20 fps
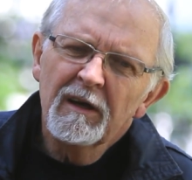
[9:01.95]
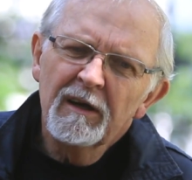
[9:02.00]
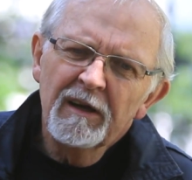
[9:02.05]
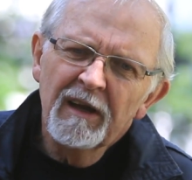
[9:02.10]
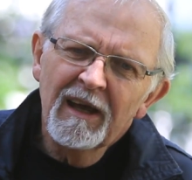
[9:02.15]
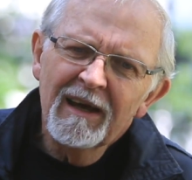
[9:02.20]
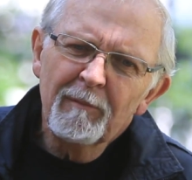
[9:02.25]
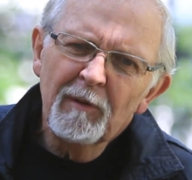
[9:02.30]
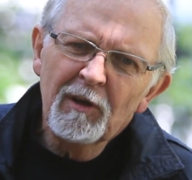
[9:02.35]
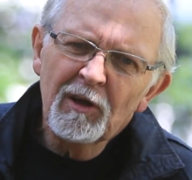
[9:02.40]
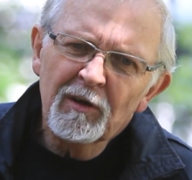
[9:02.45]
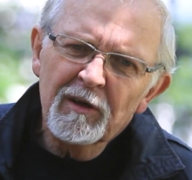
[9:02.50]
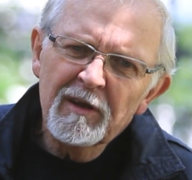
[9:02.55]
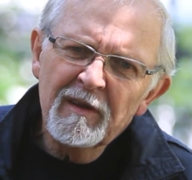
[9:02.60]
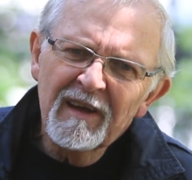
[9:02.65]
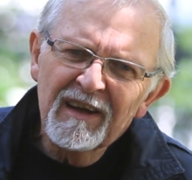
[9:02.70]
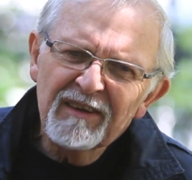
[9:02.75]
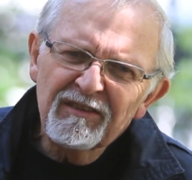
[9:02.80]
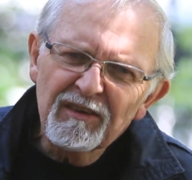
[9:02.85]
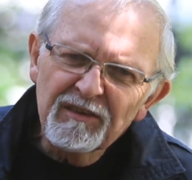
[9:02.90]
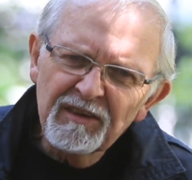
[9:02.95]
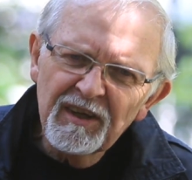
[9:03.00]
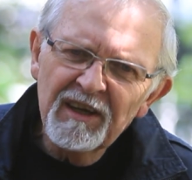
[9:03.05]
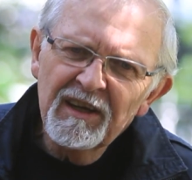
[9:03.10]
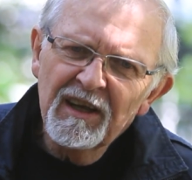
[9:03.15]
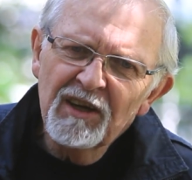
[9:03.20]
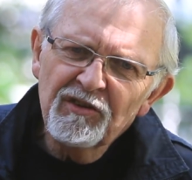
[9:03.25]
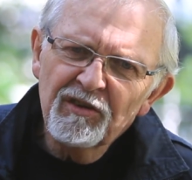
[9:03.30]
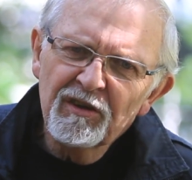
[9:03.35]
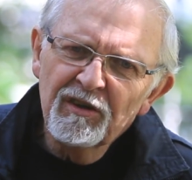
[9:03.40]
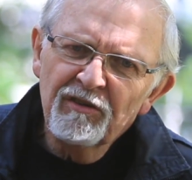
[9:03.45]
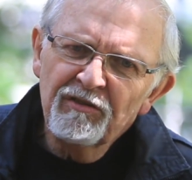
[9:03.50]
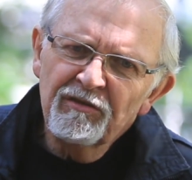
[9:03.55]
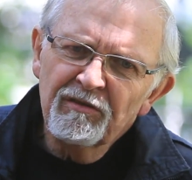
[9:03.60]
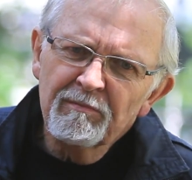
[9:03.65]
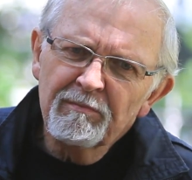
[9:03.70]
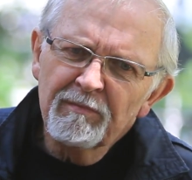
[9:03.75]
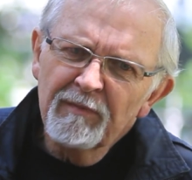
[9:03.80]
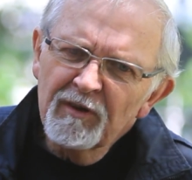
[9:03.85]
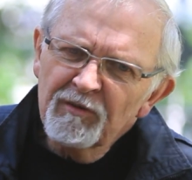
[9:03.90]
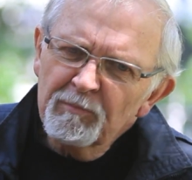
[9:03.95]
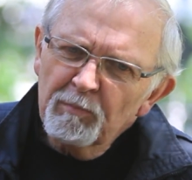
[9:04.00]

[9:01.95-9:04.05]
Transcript: An abalone that's 10 inches is